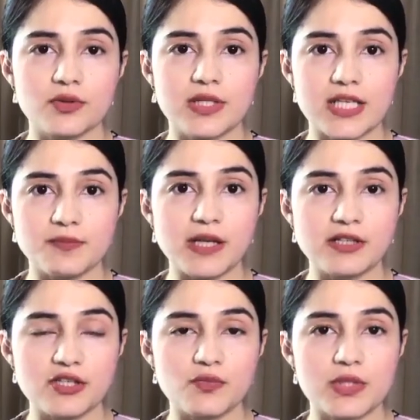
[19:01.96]
and so the
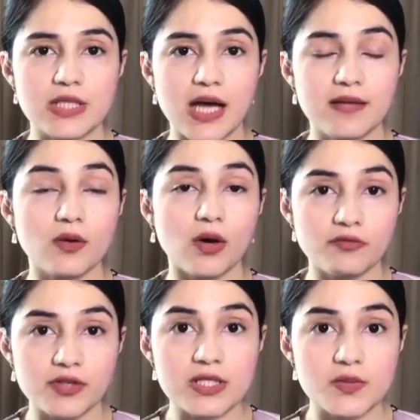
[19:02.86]
expectation was high and the
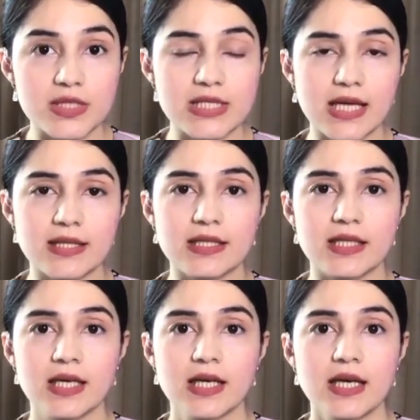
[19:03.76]
confidence was there
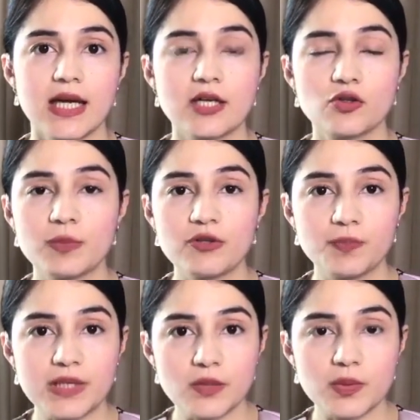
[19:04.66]
that it could be
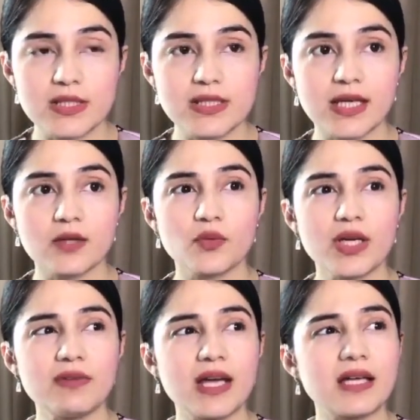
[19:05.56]
repeated with the second
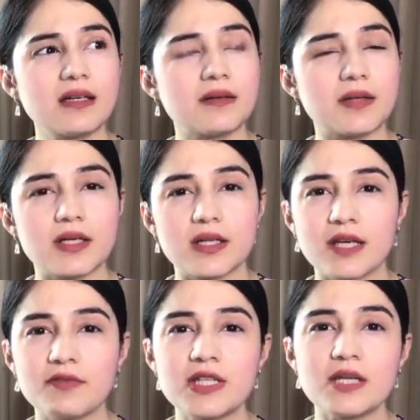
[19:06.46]
wave and
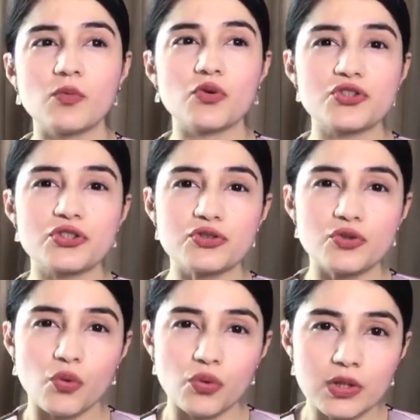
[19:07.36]
given the emotional
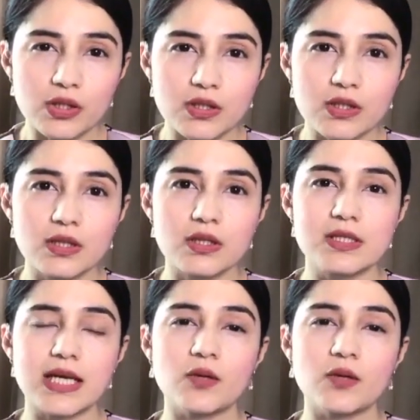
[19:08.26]
toll the